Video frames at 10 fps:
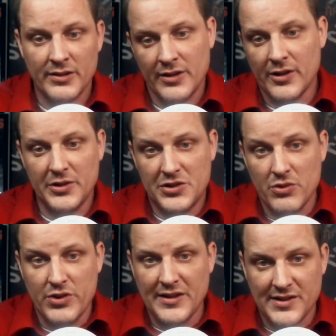You know, in
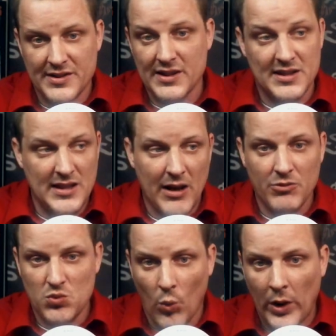2016, that
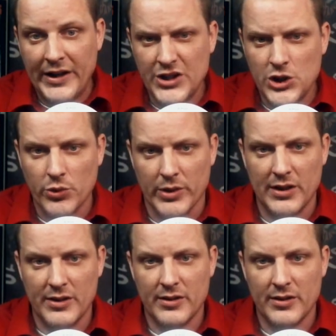was one injury.